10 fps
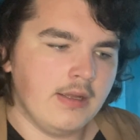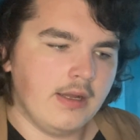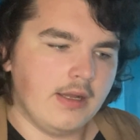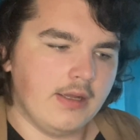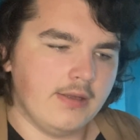
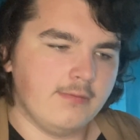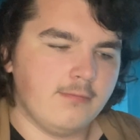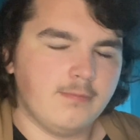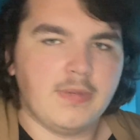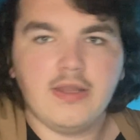By
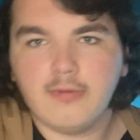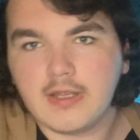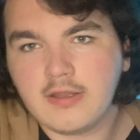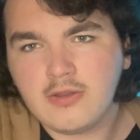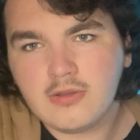the
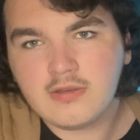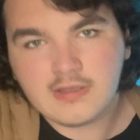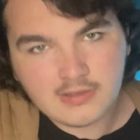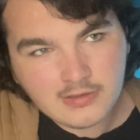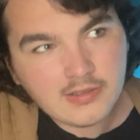way,
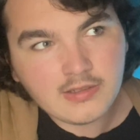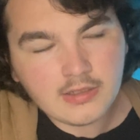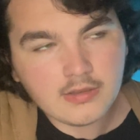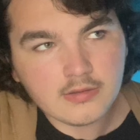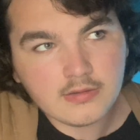
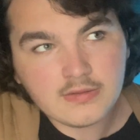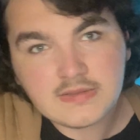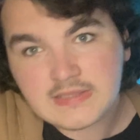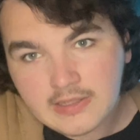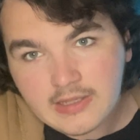
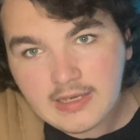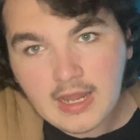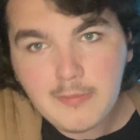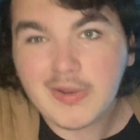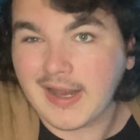silly
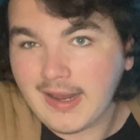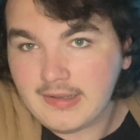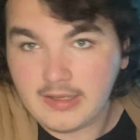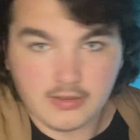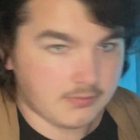name, but I
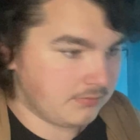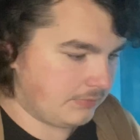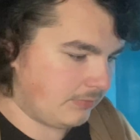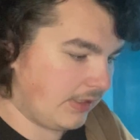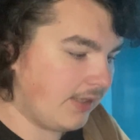like them.
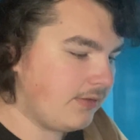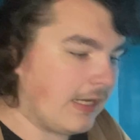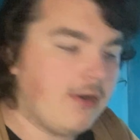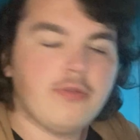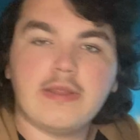I
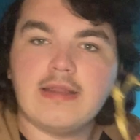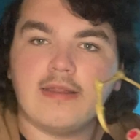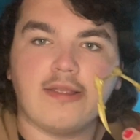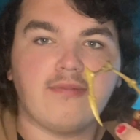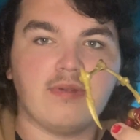don't think they
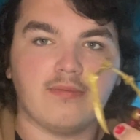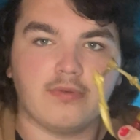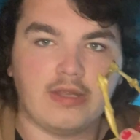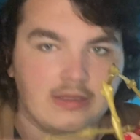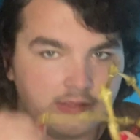like fit
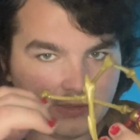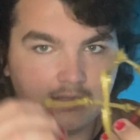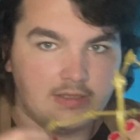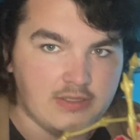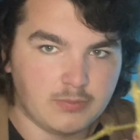for like
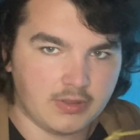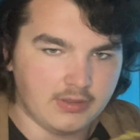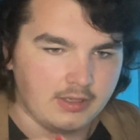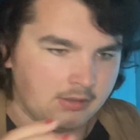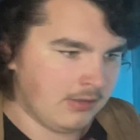these, but
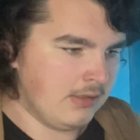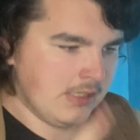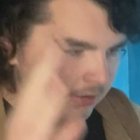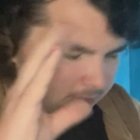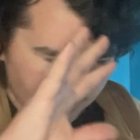like
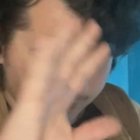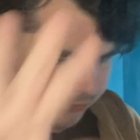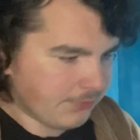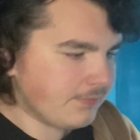whatever.